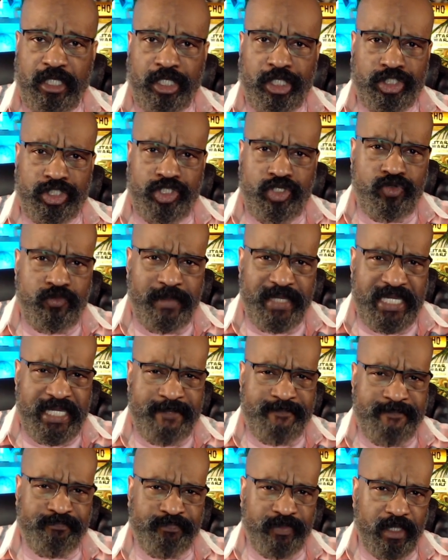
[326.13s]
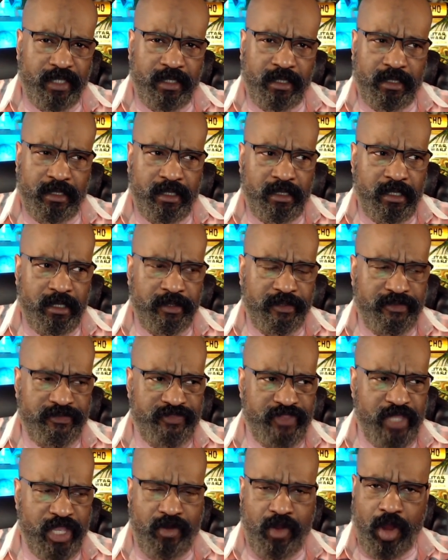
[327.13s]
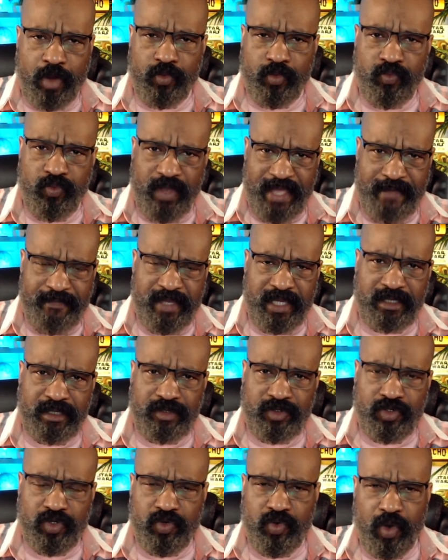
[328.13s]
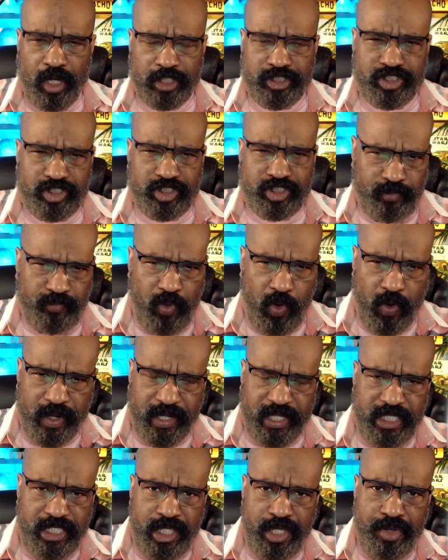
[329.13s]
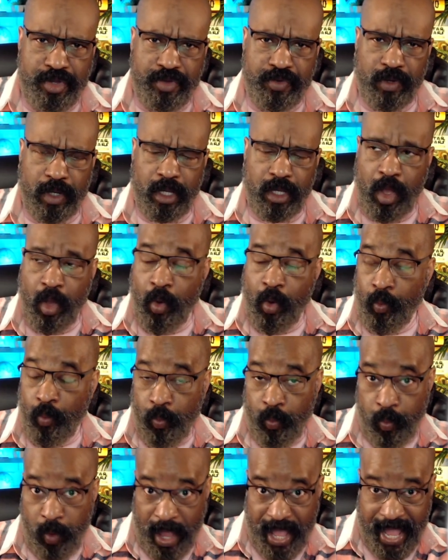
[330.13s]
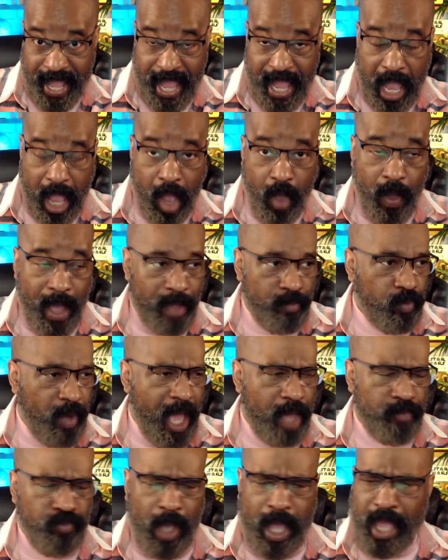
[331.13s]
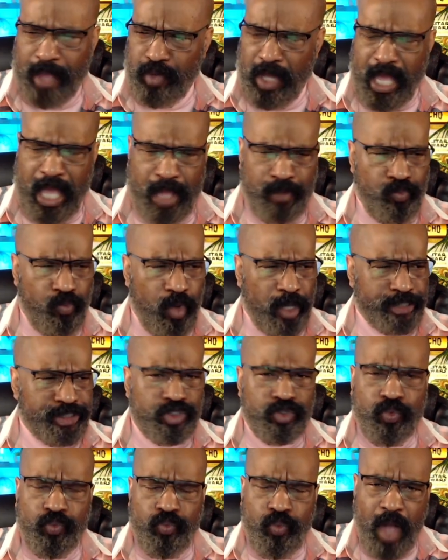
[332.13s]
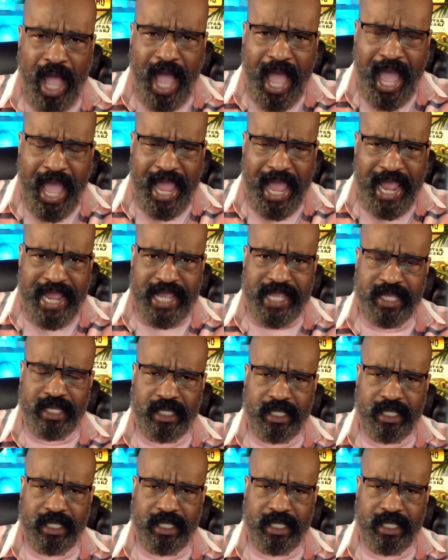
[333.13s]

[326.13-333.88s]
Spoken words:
You mean there are women who are supporting you? Wow. I wonder why.